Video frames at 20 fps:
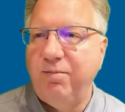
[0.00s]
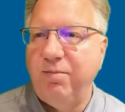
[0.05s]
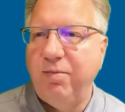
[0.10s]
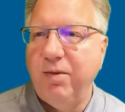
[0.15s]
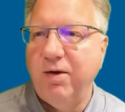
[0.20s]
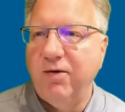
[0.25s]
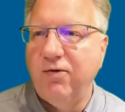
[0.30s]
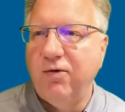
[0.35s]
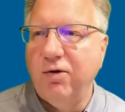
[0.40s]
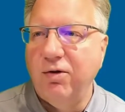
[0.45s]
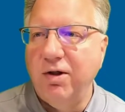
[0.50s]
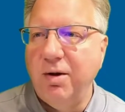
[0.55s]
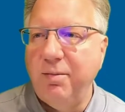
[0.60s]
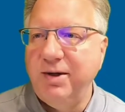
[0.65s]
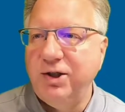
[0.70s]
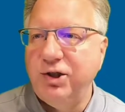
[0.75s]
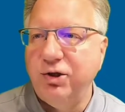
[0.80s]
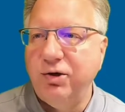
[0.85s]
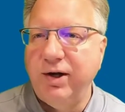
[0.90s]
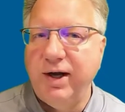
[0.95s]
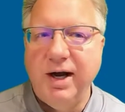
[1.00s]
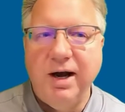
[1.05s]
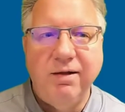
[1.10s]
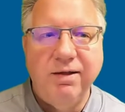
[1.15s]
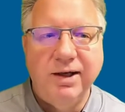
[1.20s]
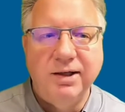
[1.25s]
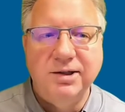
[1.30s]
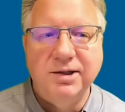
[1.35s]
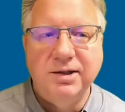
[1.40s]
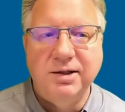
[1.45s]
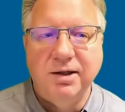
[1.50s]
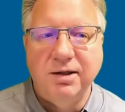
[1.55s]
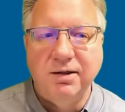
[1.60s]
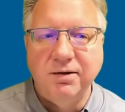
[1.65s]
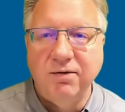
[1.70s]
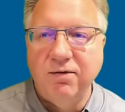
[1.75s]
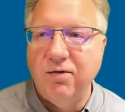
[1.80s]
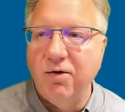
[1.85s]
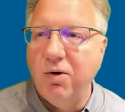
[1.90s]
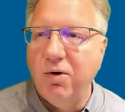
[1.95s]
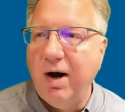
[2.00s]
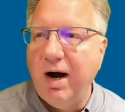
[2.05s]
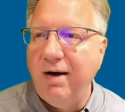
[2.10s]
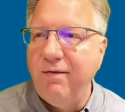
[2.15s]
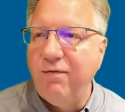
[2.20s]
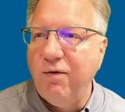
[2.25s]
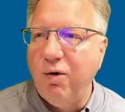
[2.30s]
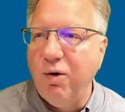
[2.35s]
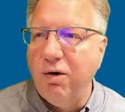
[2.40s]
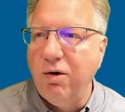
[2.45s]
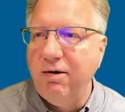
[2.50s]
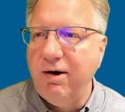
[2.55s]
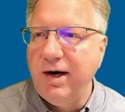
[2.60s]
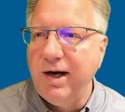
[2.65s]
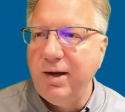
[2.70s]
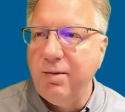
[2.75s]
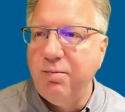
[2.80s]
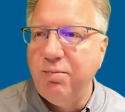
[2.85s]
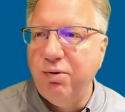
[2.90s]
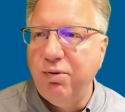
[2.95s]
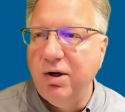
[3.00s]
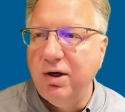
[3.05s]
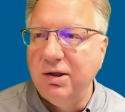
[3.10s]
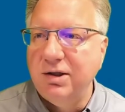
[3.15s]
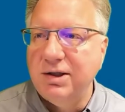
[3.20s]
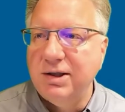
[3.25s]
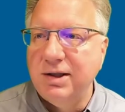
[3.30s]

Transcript: So let me show you how that's done. So I've already put